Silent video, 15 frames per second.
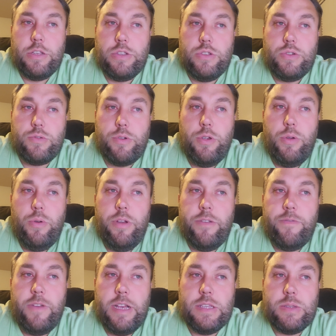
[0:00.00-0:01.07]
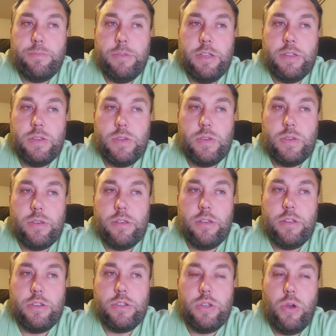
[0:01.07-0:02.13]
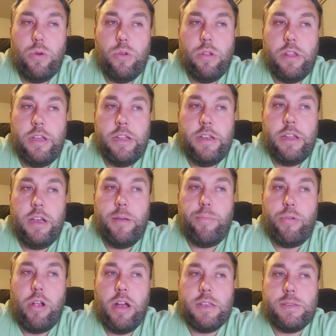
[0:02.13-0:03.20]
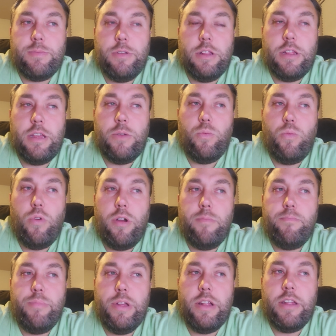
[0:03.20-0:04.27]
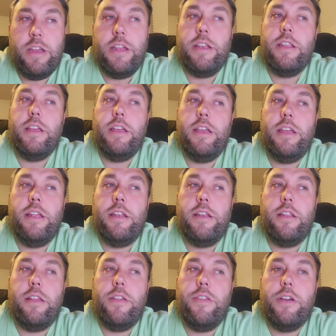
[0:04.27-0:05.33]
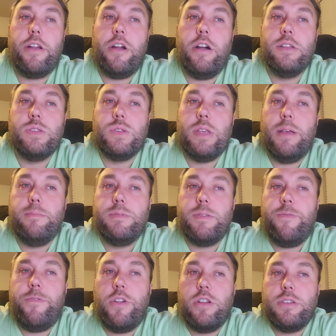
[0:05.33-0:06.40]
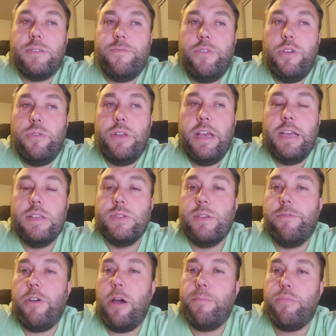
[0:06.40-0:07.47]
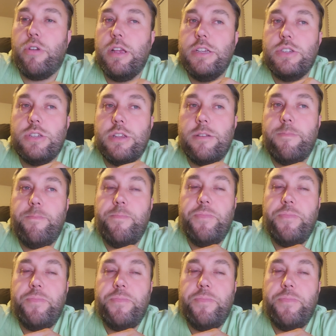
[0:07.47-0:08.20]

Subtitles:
drew investments totaling approximately $1 billion in the concept's first few days of operation.